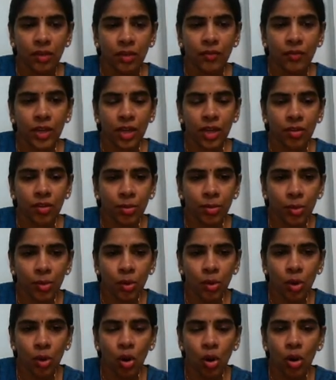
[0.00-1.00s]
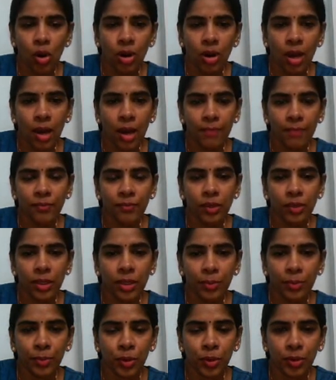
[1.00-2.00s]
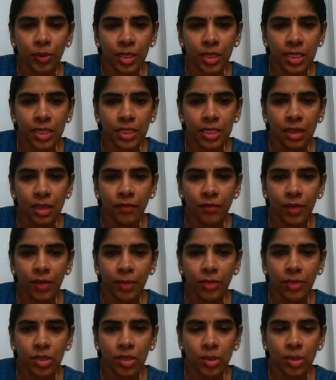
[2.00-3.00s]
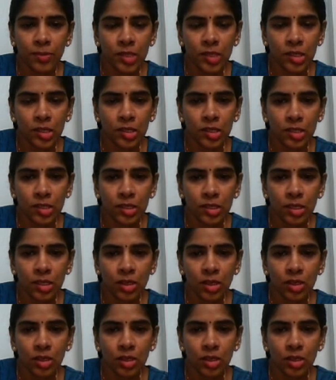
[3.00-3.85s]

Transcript: we can remove all harmful impurities from the substances